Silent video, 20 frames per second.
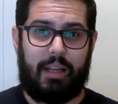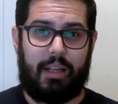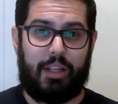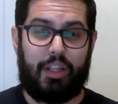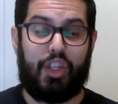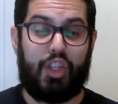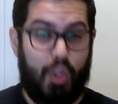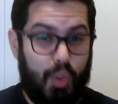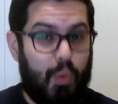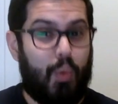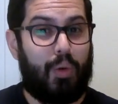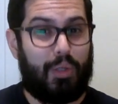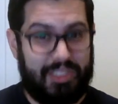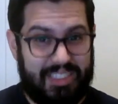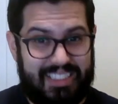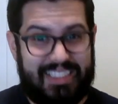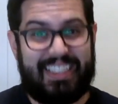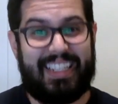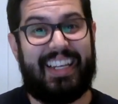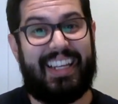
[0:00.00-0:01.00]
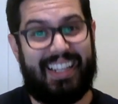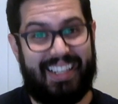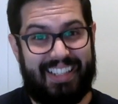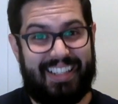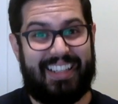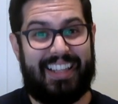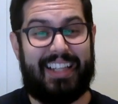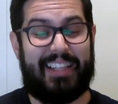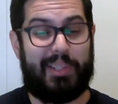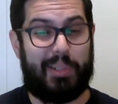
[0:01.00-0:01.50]
you will see
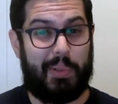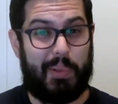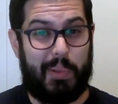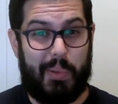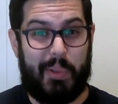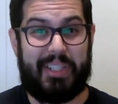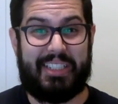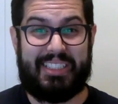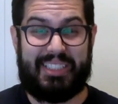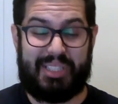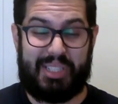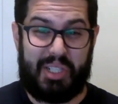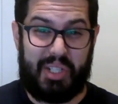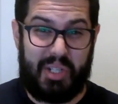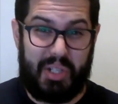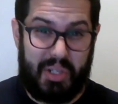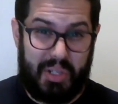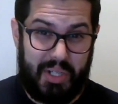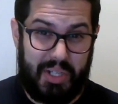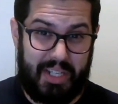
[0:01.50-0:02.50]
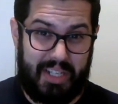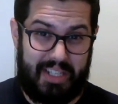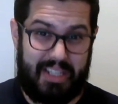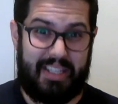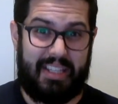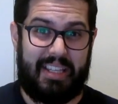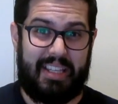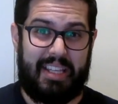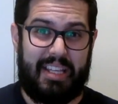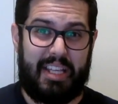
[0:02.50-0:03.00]
that the Lord is good.
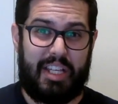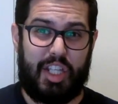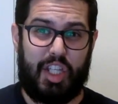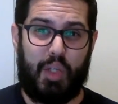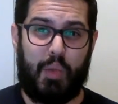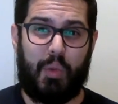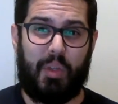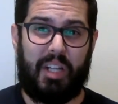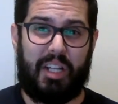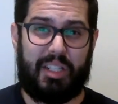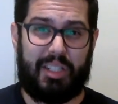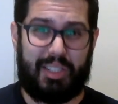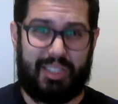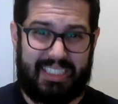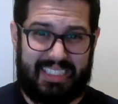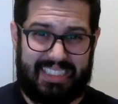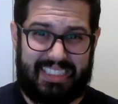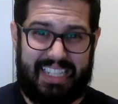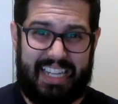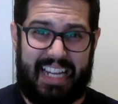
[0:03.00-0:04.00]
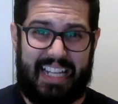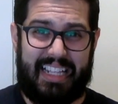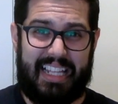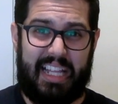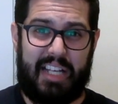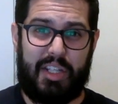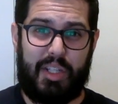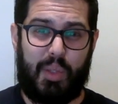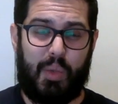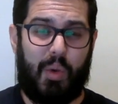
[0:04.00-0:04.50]
You will understand
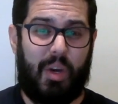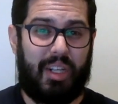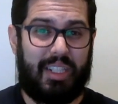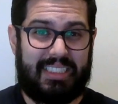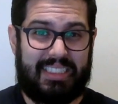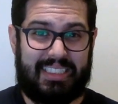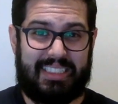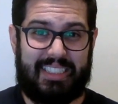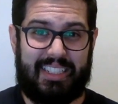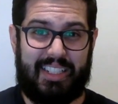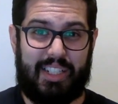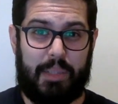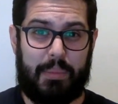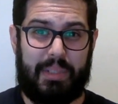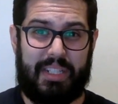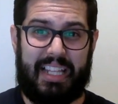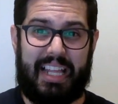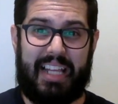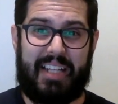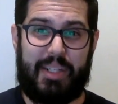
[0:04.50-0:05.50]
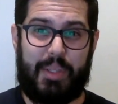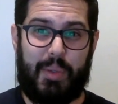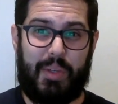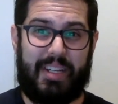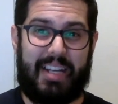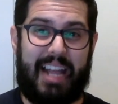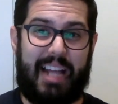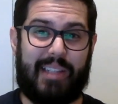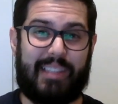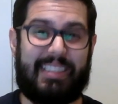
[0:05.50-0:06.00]
that you are a sinner, but that you are
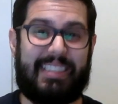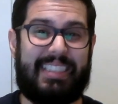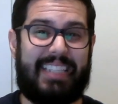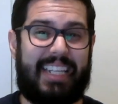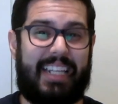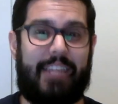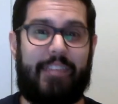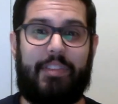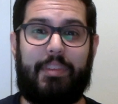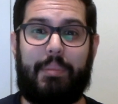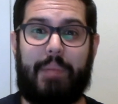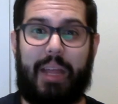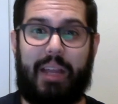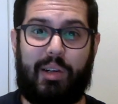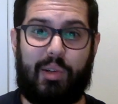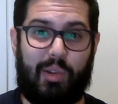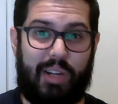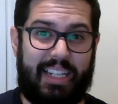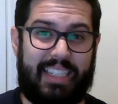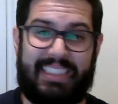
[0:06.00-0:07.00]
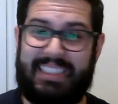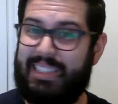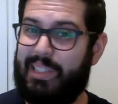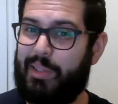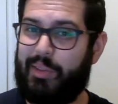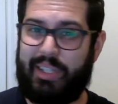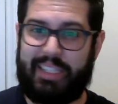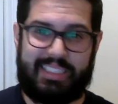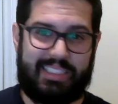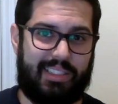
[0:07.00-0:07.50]
now saved by grace and
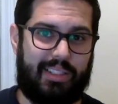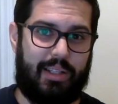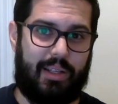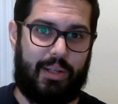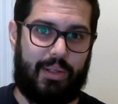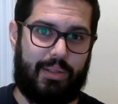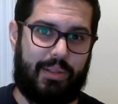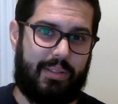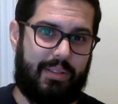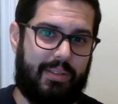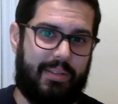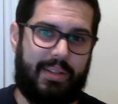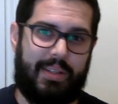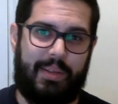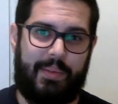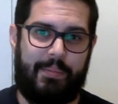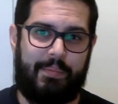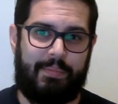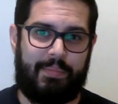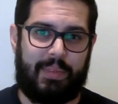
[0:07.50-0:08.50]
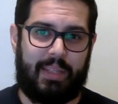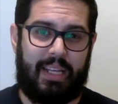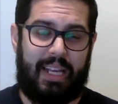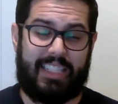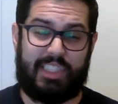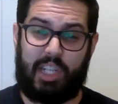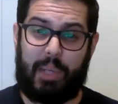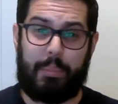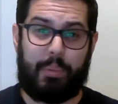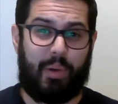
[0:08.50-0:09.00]
grace alone.
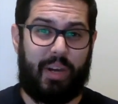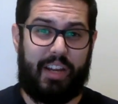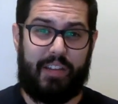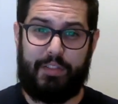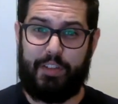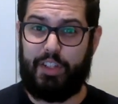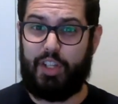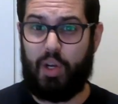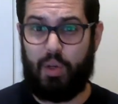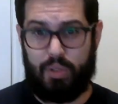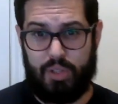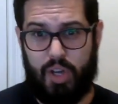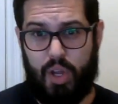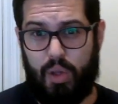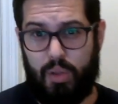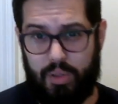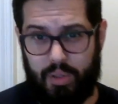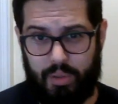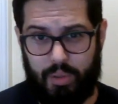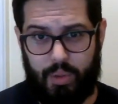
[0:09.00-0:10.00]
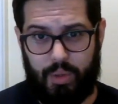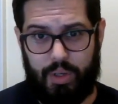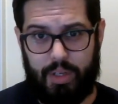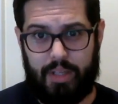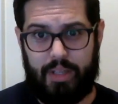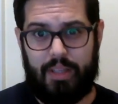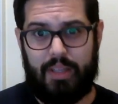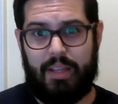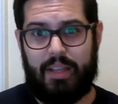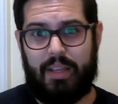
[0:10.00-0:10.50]
And so I pray if you don't know the Lord
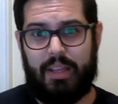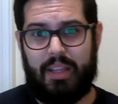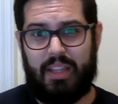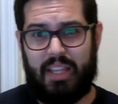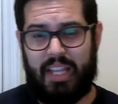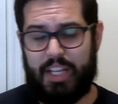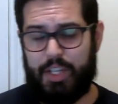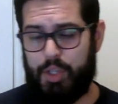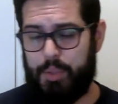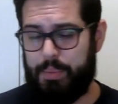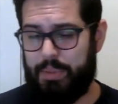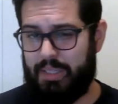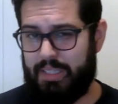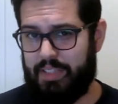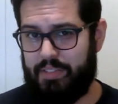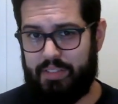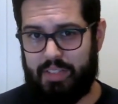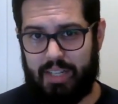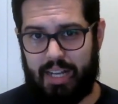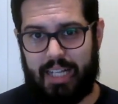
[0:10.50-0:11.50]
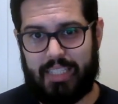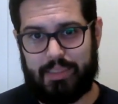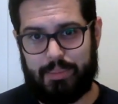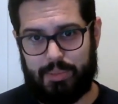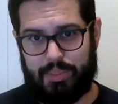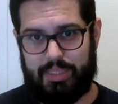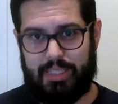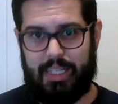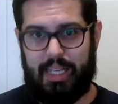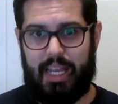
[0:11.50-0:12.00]
and you believe the
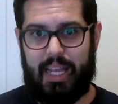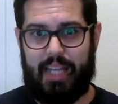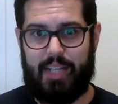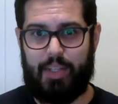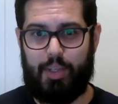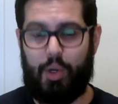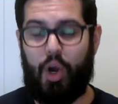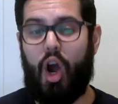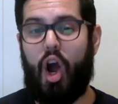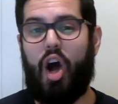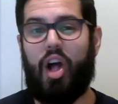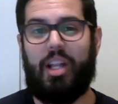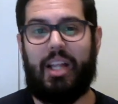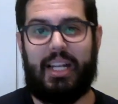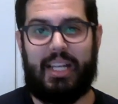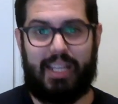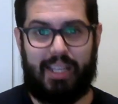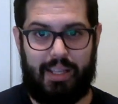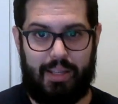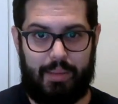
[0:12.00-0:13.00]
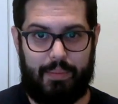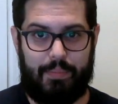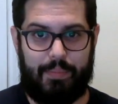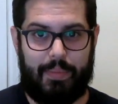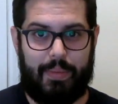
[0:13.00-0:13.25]
gospel today and you call on him,